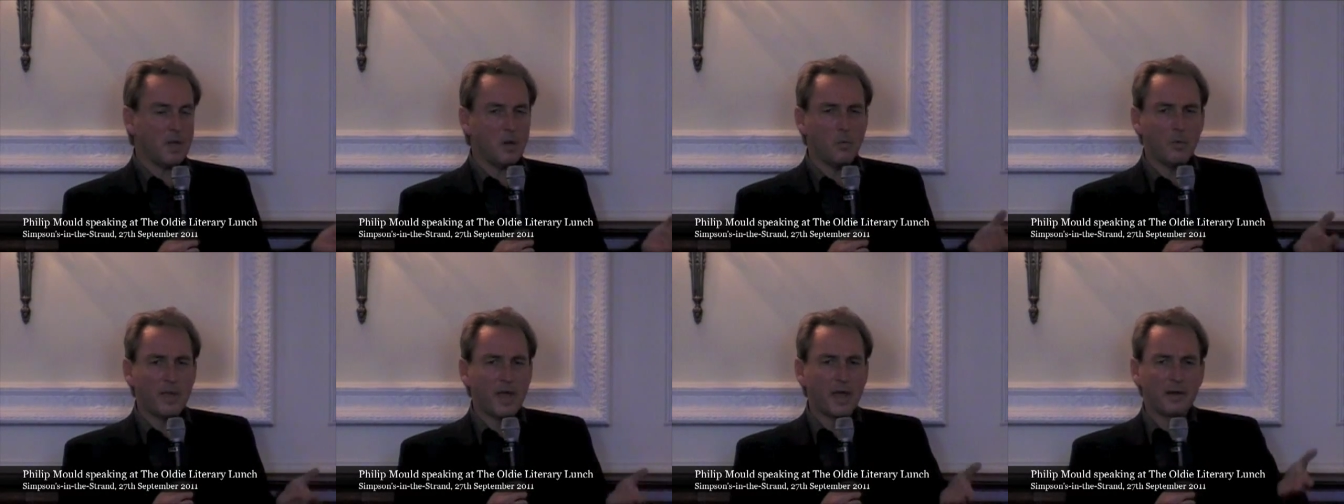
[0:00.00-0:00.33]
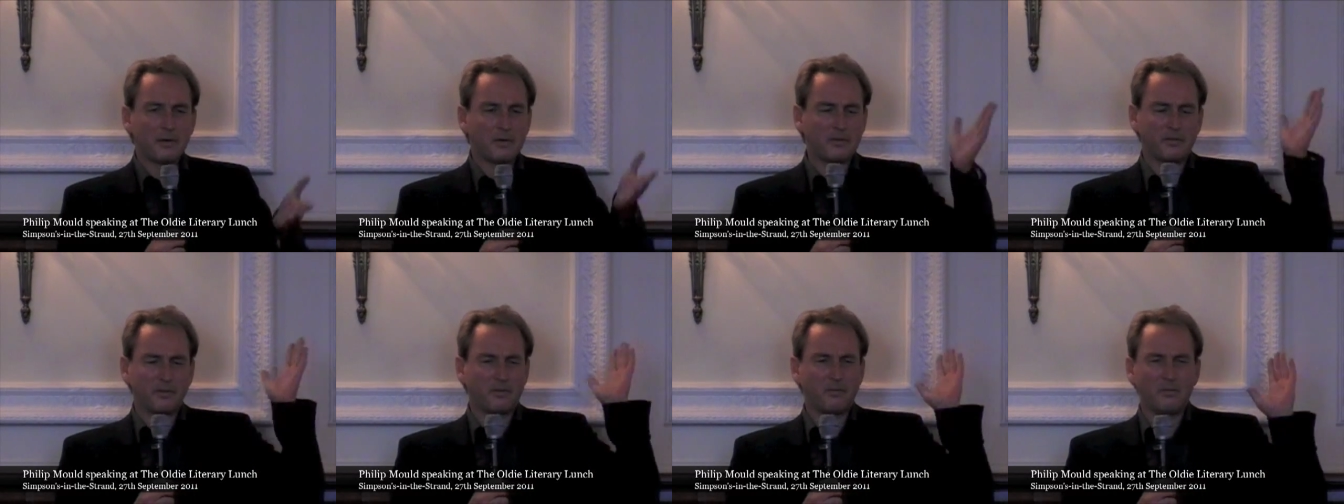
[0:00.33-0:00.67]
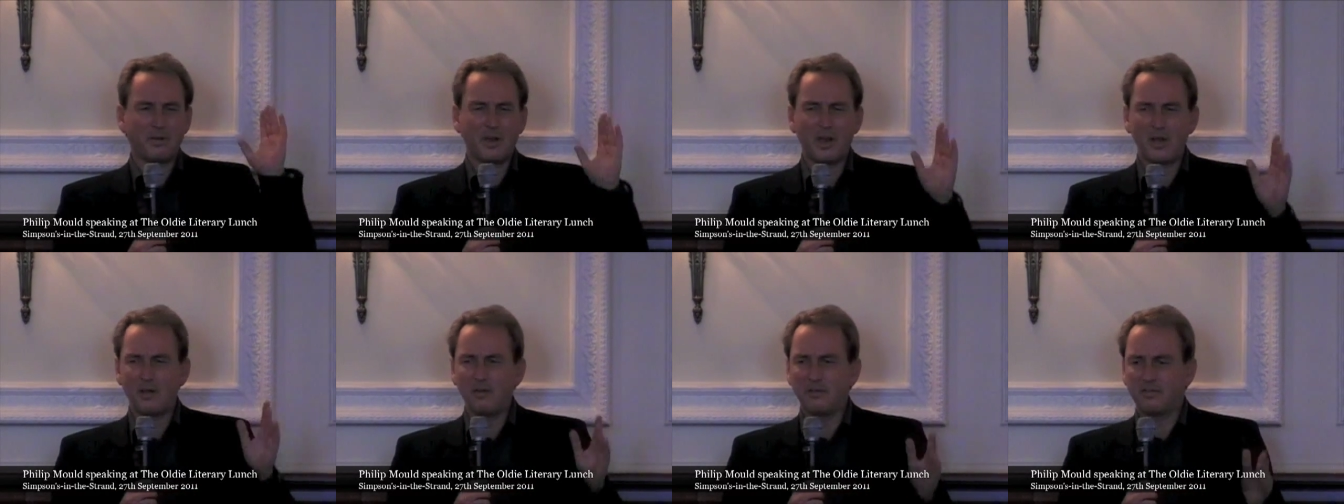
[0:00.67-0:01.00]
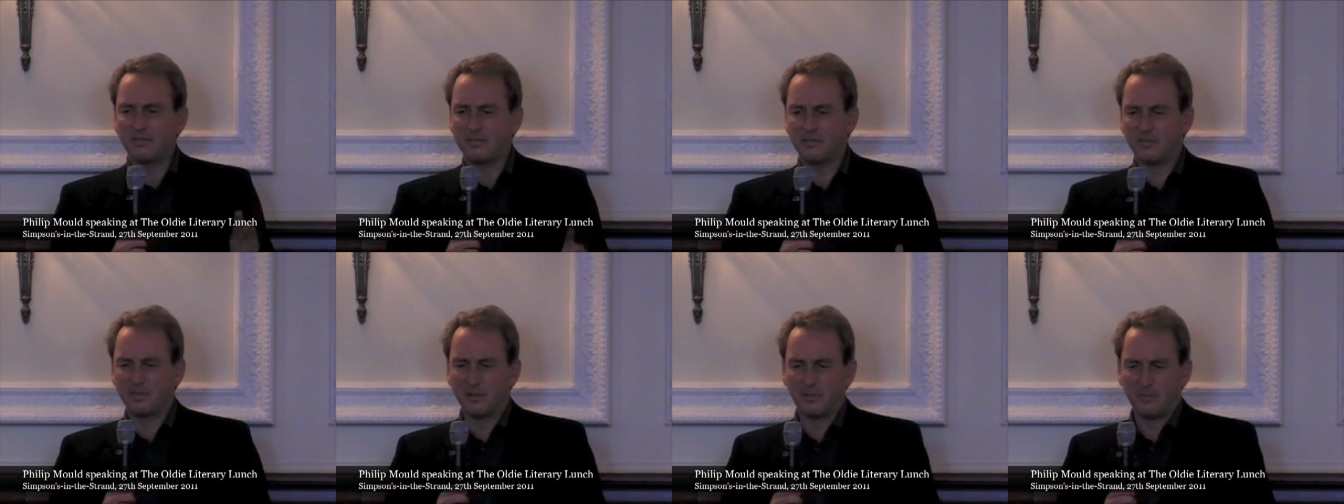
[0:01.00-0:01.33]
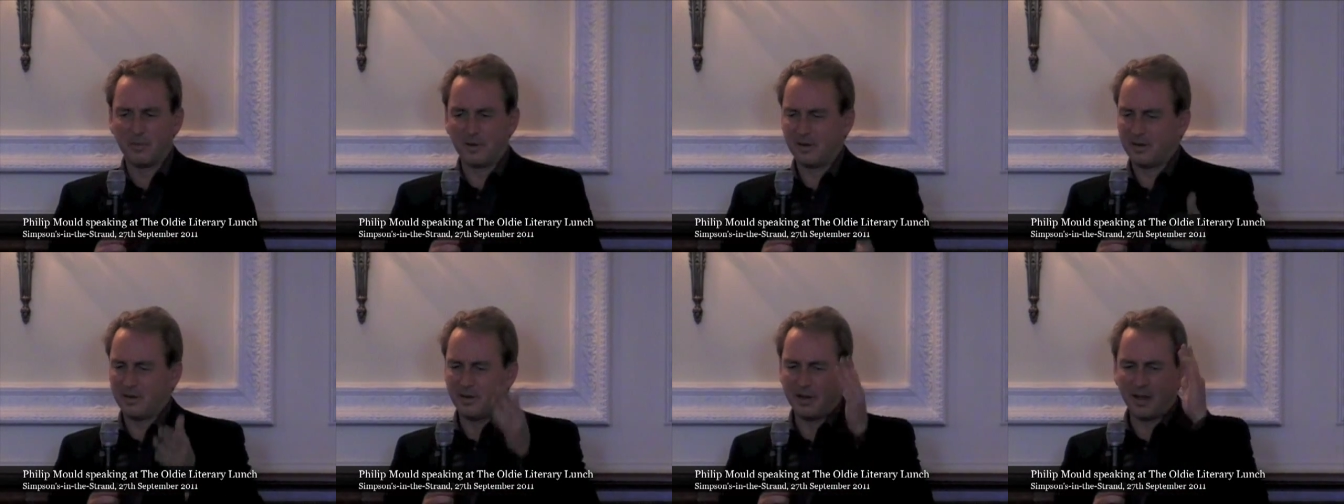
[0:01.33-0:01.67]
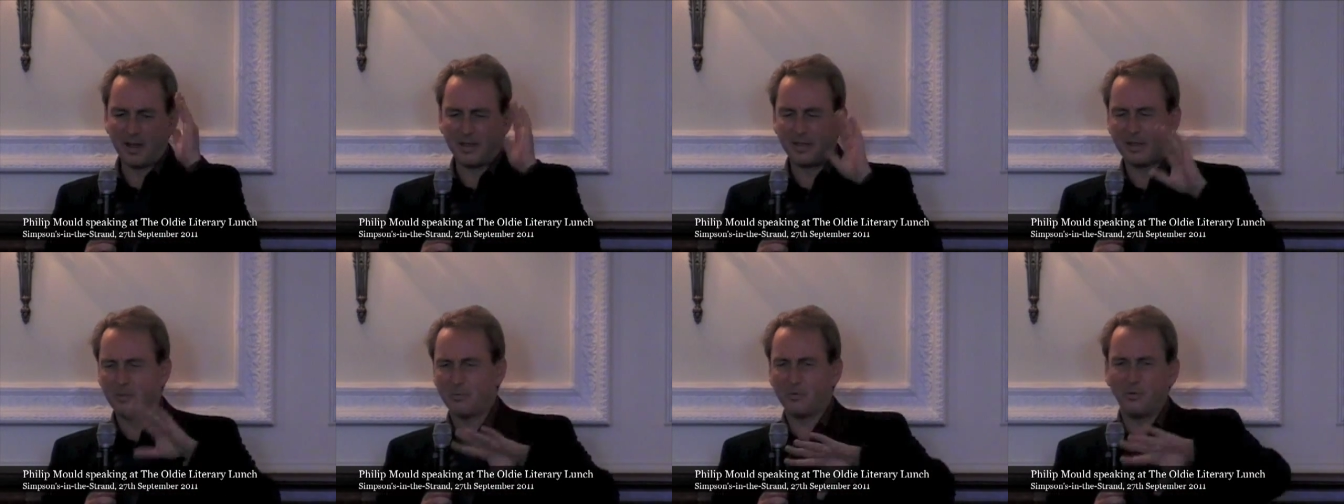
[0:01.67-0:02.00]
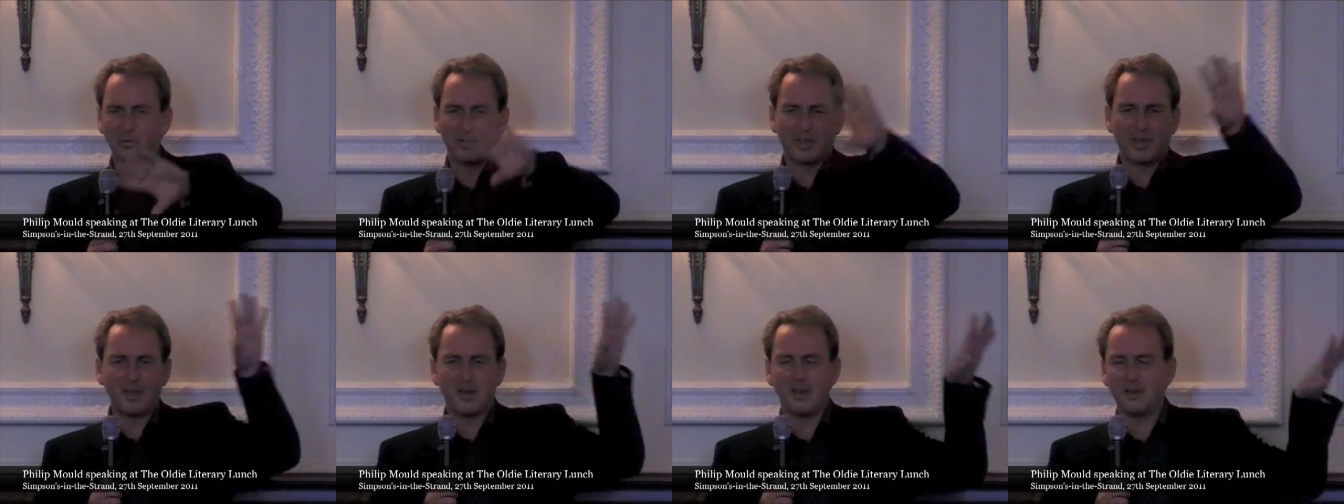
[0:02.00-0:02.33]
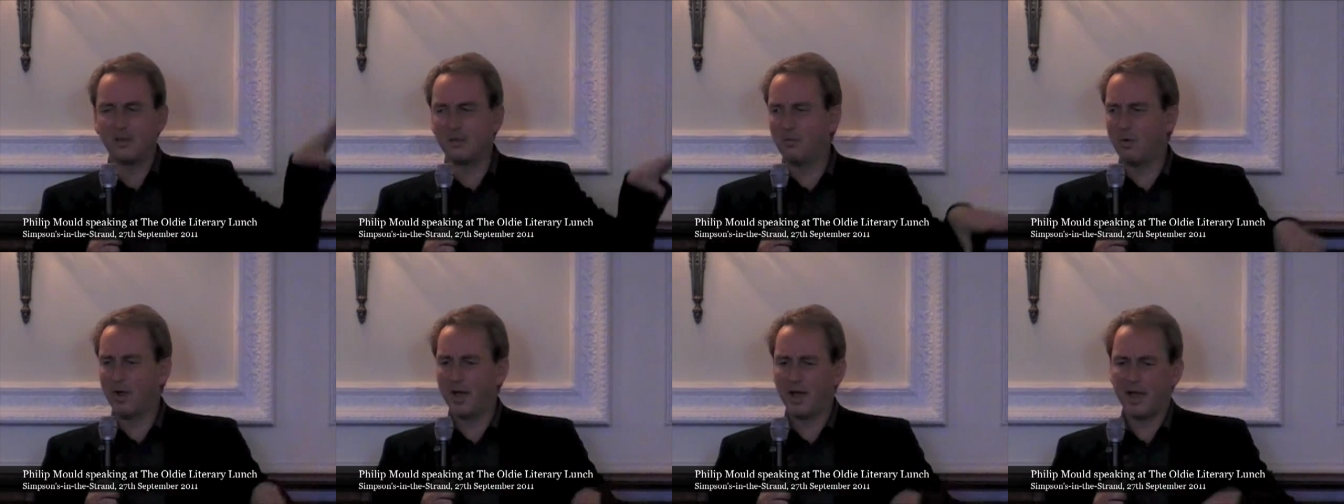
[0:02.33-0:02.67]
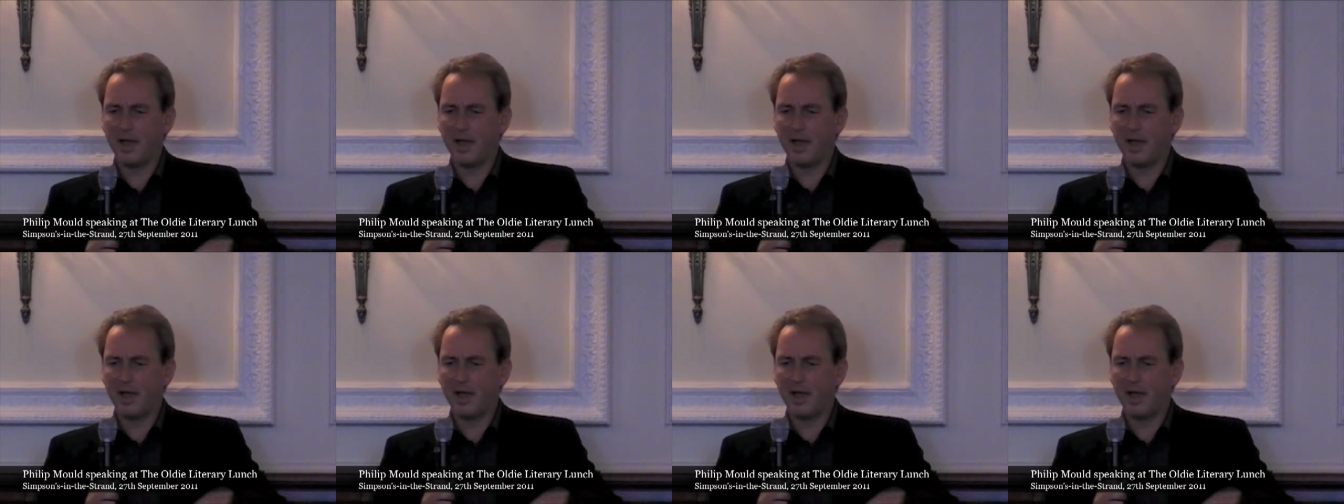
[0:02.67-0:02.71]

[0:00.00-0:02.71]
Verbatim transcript: We had loads of them, and you know, they were all getting in the